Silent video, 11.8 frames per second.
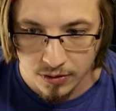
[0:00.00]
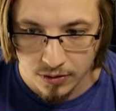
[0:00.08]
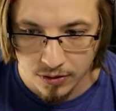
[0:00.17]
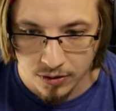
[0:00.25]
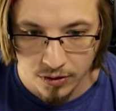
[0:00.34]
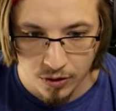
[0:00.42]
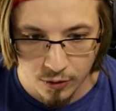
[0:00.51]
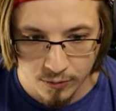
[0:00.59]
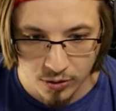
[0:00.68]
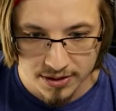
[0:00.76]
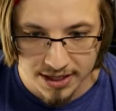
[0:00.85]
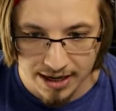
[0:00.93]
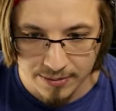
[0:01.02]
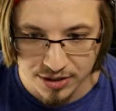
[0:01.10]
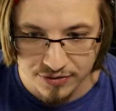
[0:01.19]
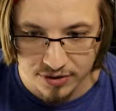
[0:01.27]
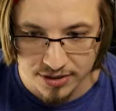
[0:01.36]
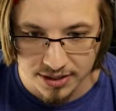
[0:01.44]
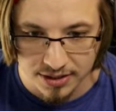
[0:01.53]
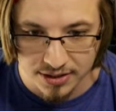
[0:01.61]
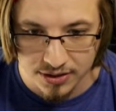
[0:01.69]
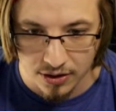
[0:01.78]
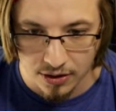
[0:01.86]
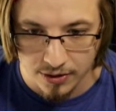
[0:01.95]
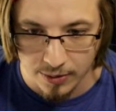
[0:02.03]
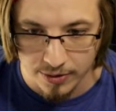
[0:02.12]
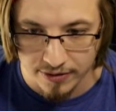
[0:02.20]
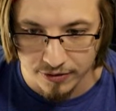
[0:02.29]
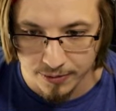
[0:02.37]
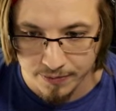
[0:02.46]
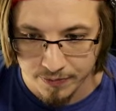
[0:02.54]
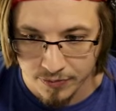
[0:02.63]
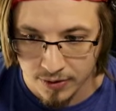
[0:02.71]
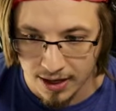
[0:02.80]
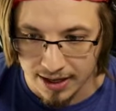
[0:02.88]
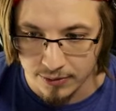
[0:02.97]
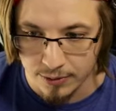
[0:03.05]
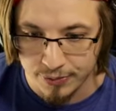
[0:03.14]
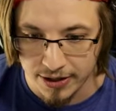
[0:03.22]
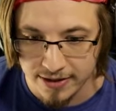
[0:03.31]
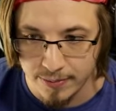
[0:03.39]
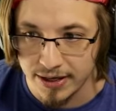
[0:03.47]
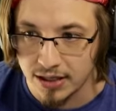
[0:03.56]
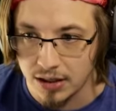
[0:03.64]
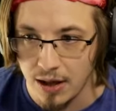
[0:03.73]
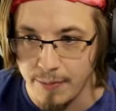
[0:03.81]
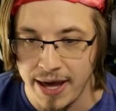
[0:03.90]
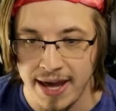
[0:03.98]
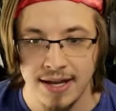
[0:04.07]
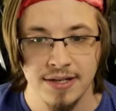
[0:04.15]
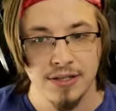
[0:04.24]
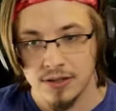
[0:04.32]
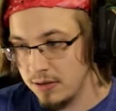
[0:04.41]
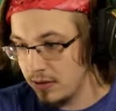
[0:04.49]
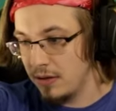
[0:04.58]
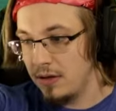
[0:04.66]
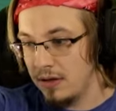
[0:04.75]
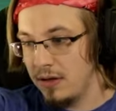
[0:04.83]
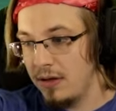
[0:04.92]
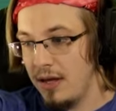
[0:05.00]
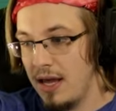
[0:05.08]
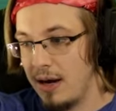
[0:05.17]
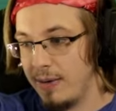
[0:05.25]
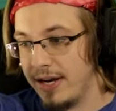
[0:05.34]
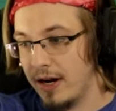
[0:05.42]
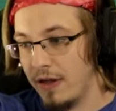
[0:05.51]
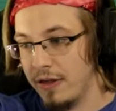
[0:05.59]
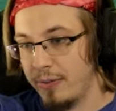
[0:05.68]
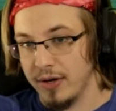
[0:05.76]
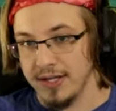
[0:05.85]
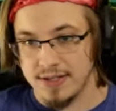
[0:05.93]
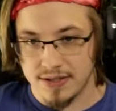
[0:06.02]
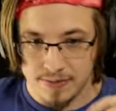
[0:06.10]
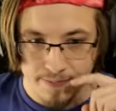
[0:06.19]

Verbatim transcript: no more diamonds for us to discard. Okay, whatever. And then we play the big club hand, and we get all the points.